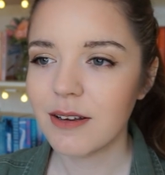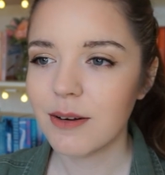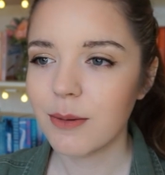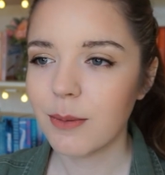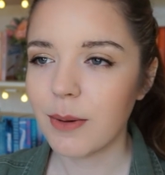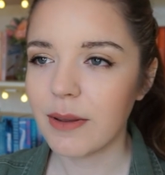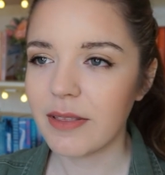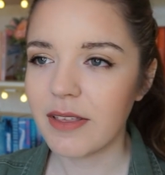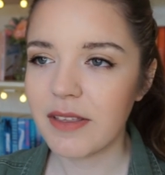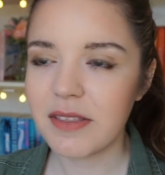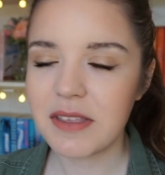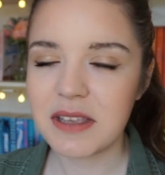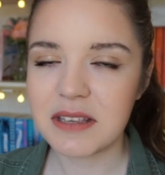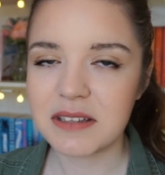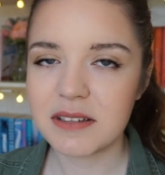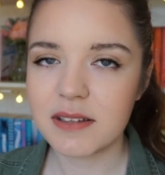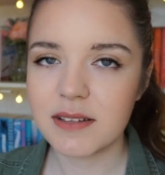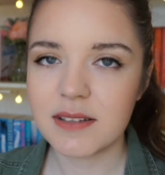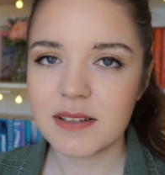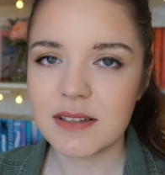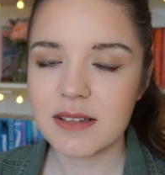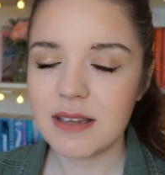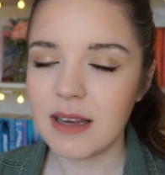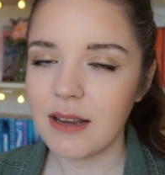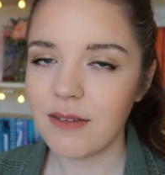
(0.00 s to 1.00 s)
Whether this
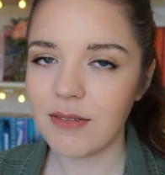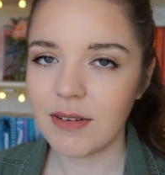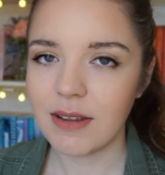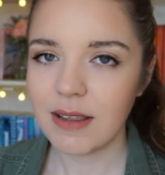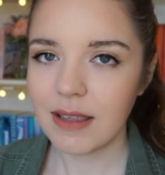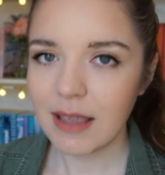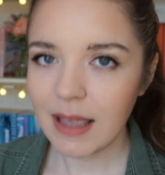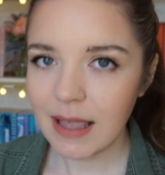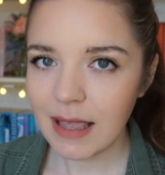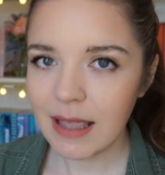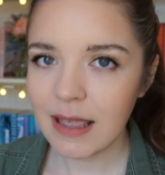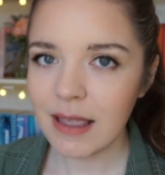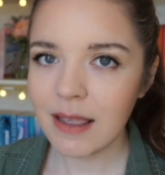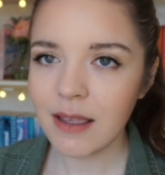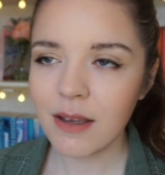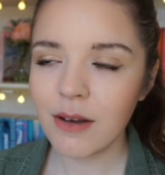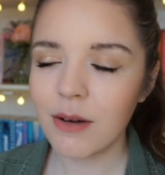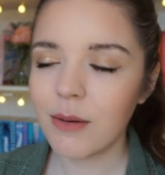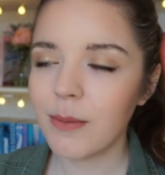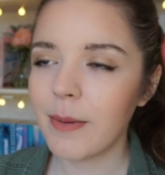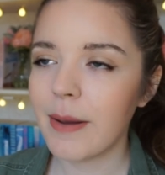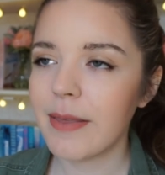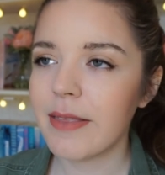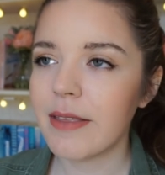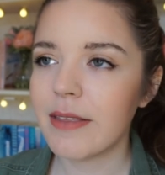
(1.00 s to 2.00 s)
is Stephen King
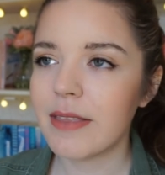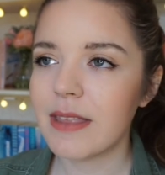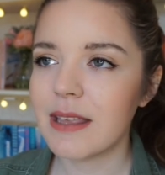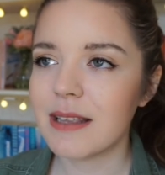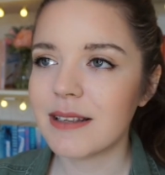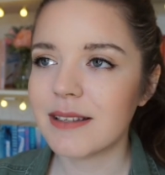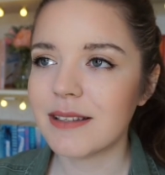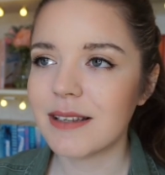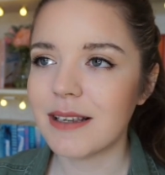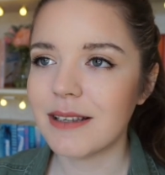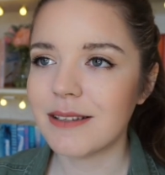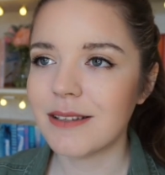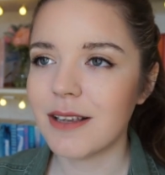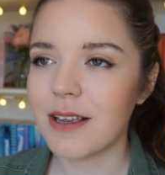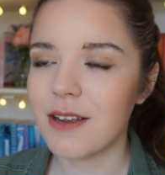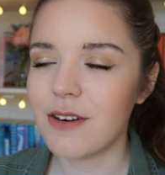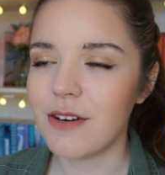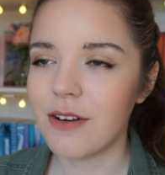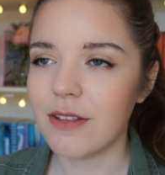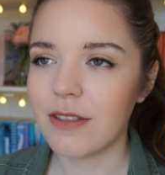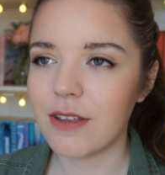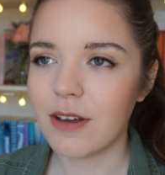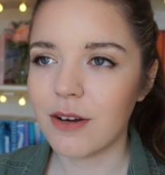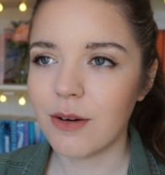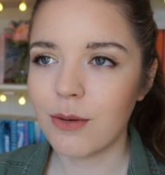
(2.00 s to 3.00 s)
or whether this is
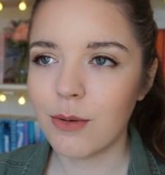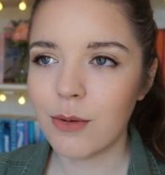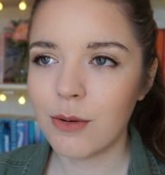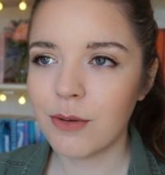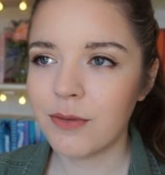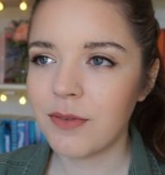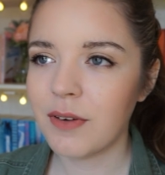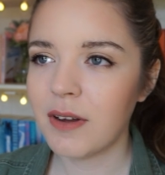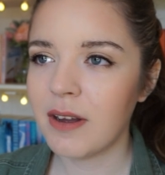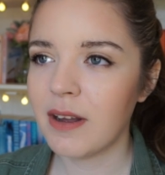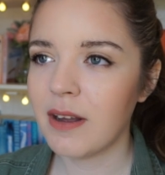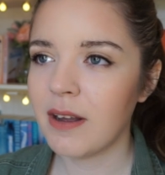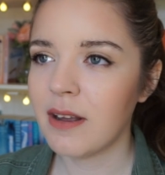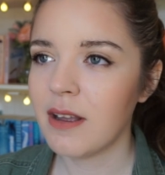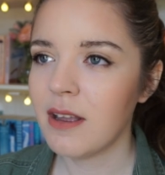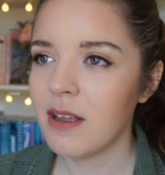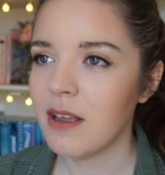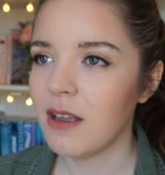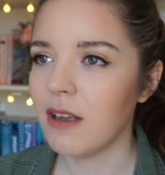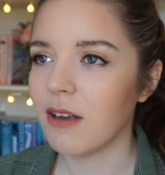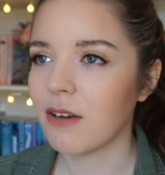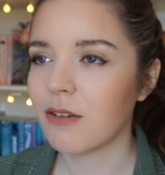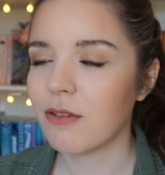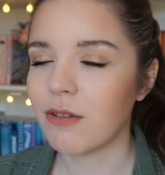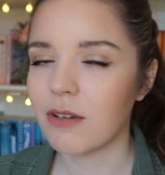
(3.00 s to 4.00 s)
another author
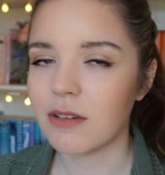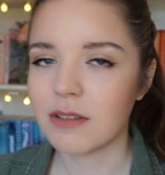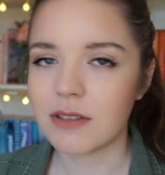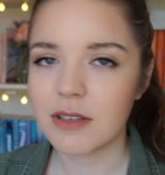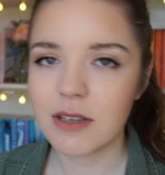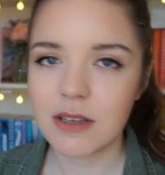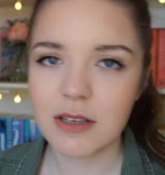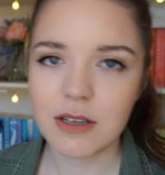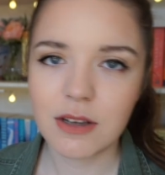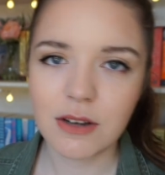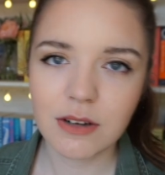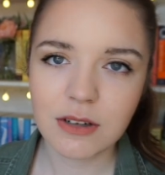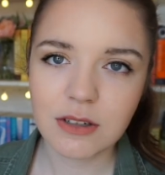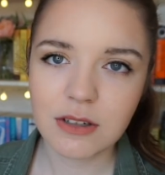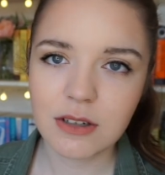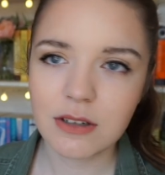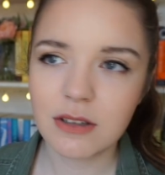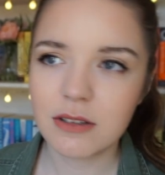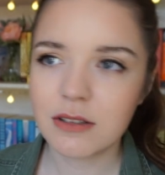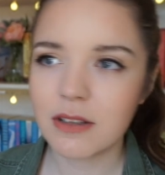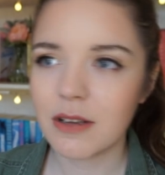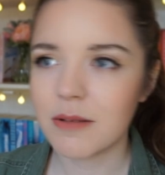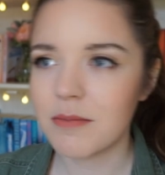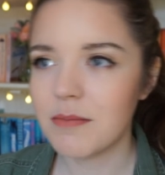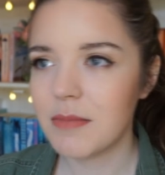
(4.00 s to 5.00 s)
across young
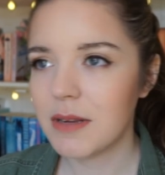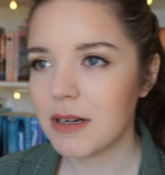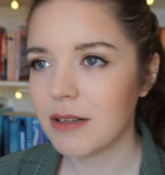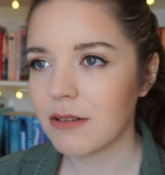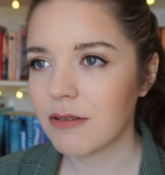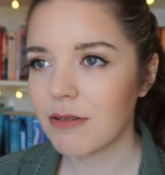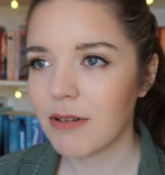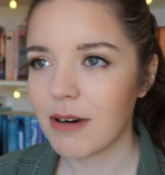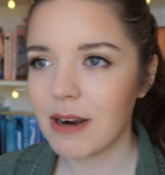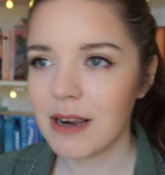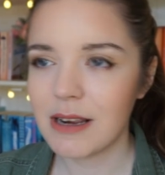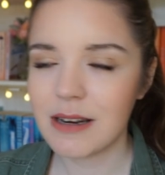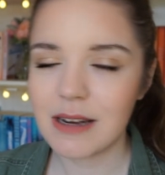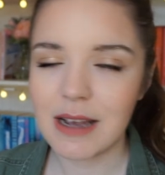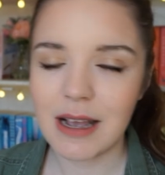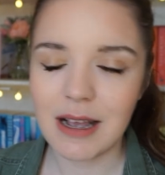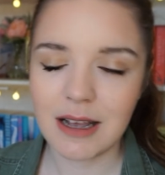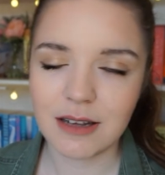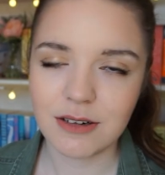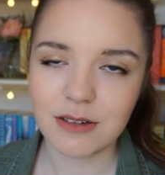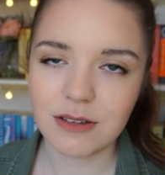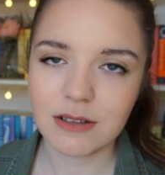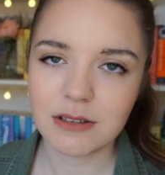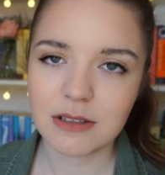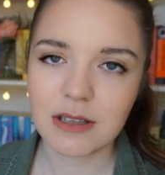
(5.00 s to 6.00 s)
adult, middle grade,
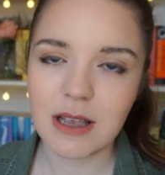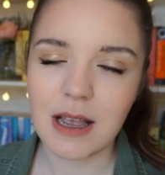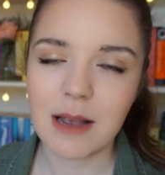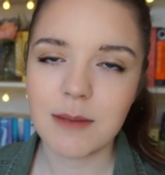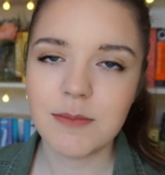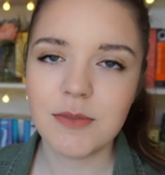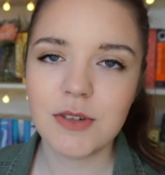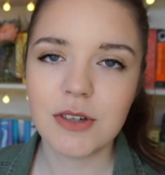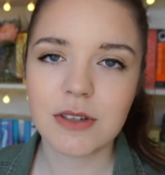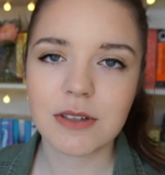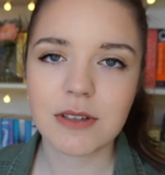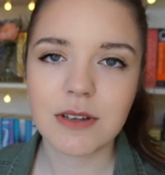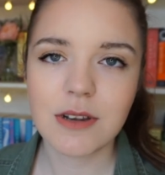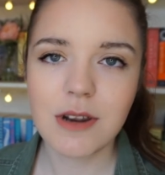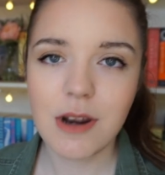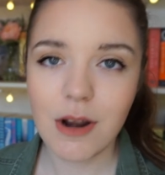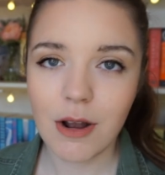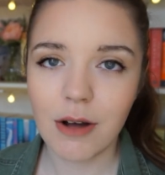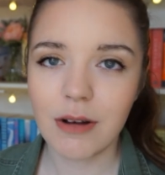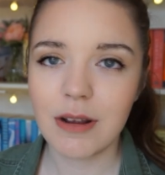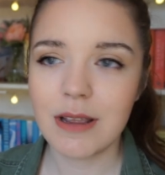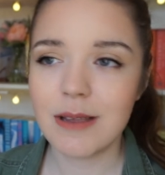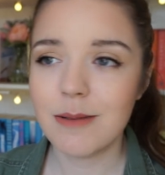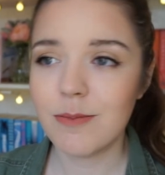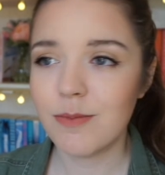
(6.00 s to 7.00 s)
adult, I'm just
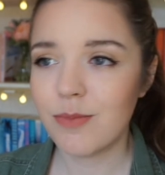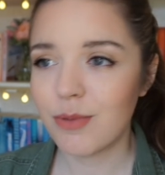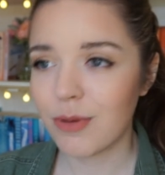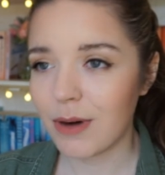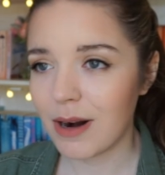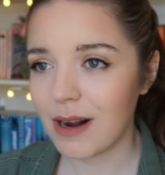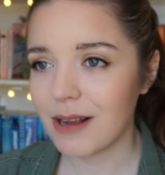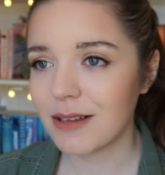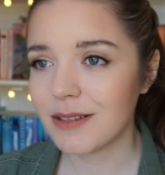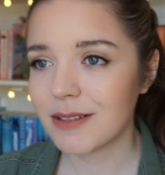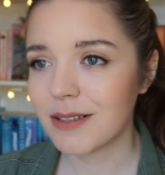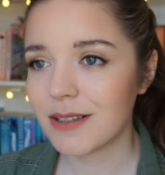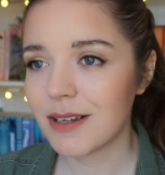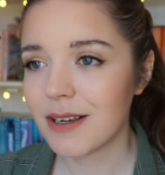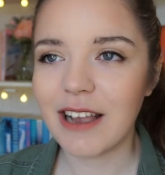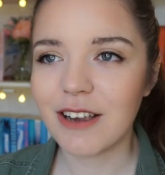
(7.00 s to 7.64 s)
not impressed.